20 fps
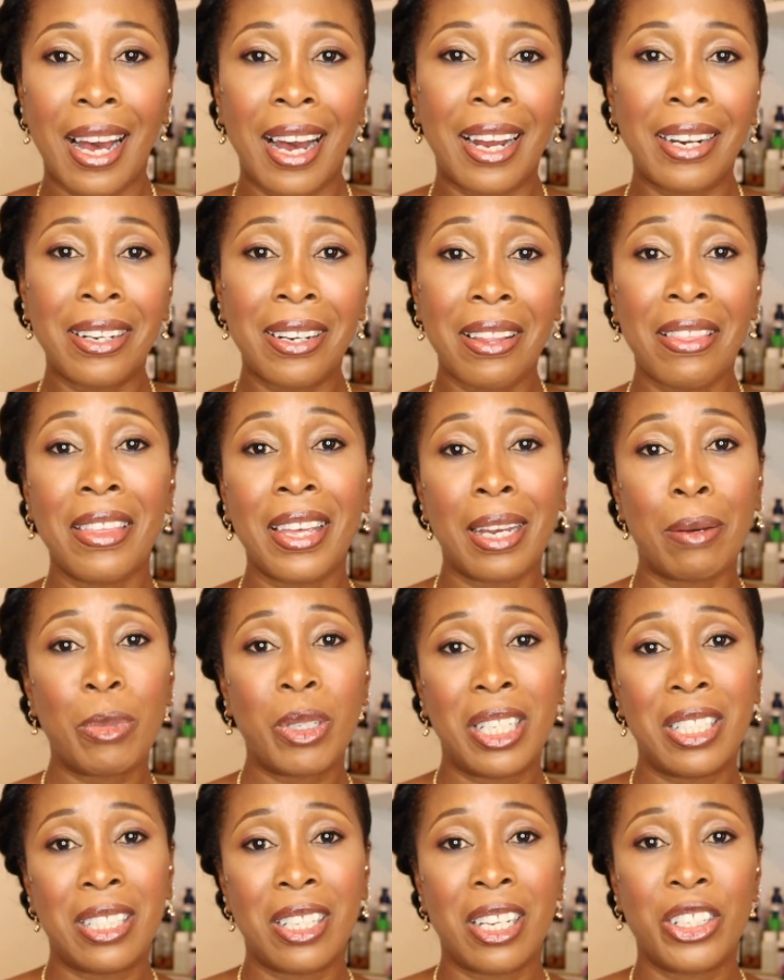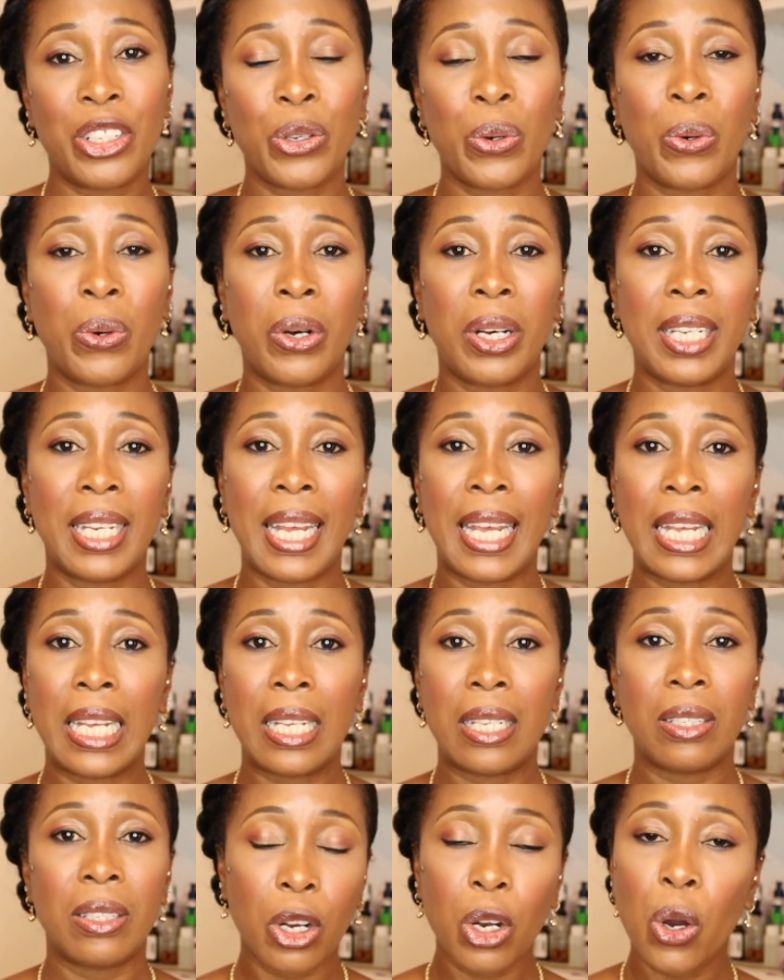Another thing I'm going to touch on
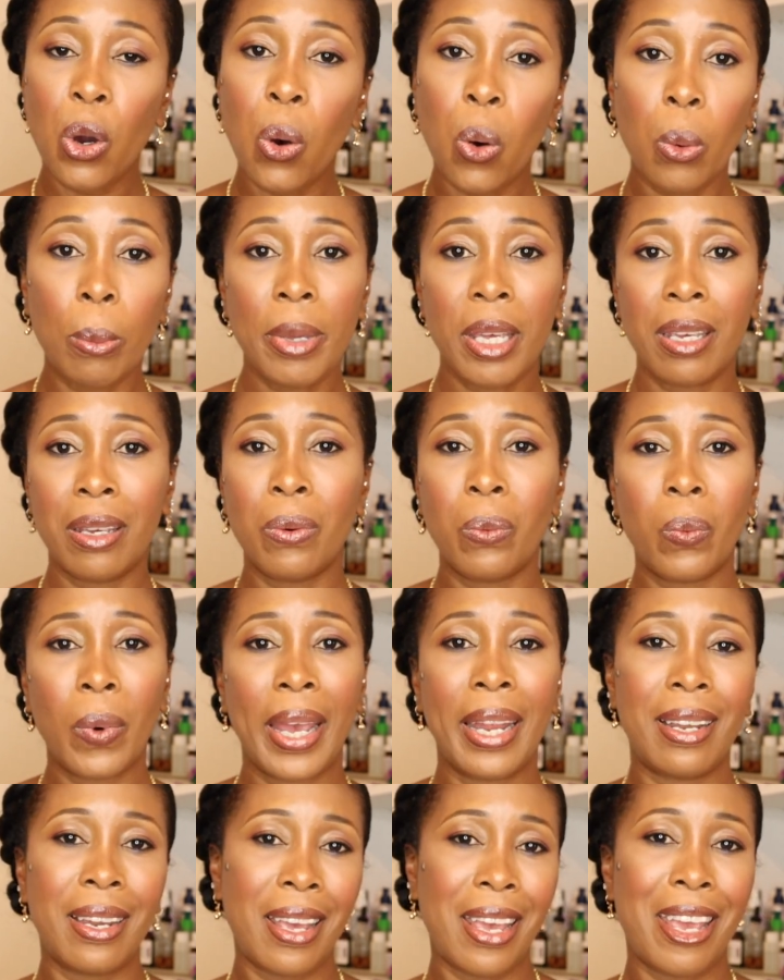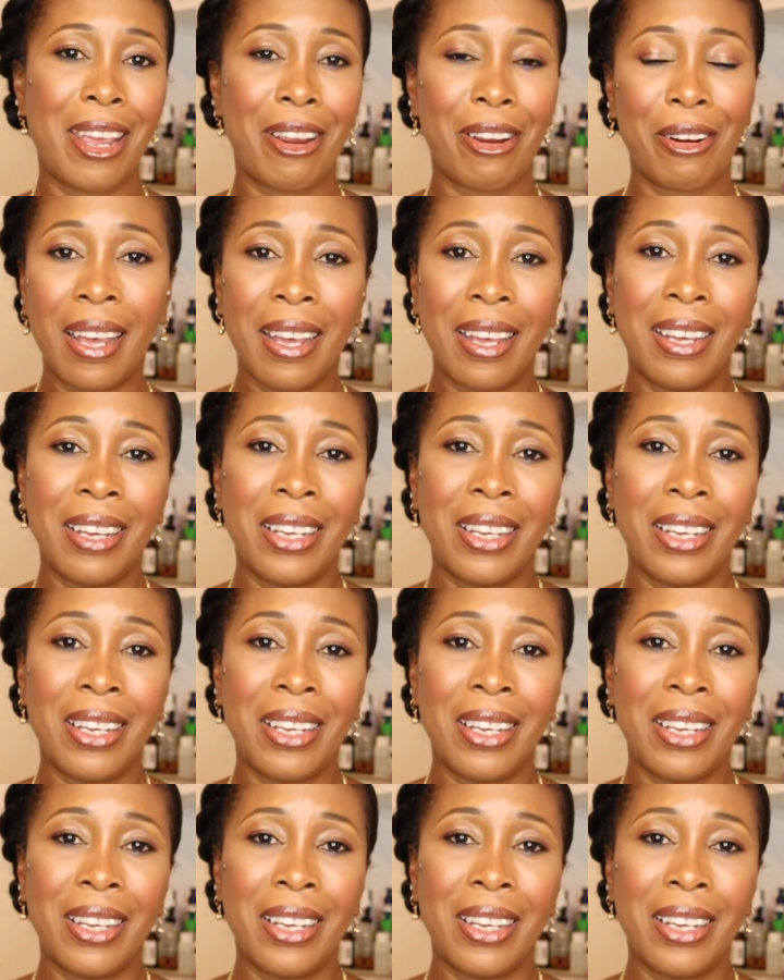is combing wet hair.